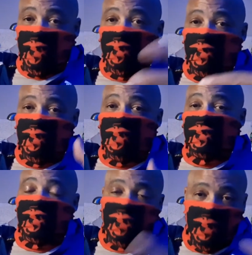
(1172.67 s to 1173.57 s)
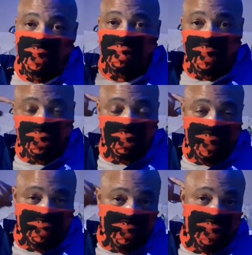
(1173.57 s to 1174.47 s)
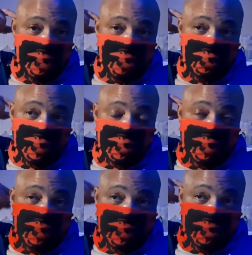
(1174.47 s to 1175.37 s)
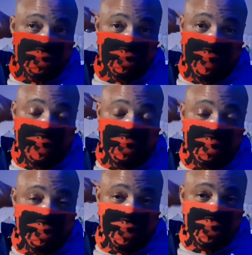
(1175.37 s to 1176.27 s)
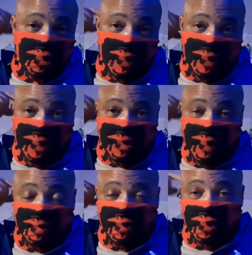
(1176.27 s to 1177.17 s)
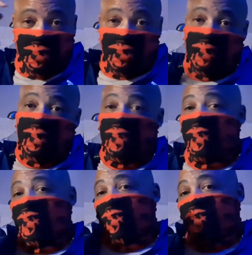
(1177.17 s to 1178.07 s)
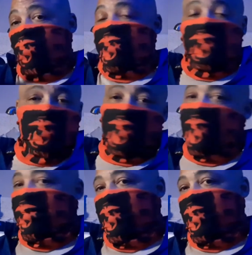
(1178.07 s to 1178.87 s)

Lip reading: revolver, 38 special, whatever, was the sidearm issued at that time for the U.S. Army, wasn't stopping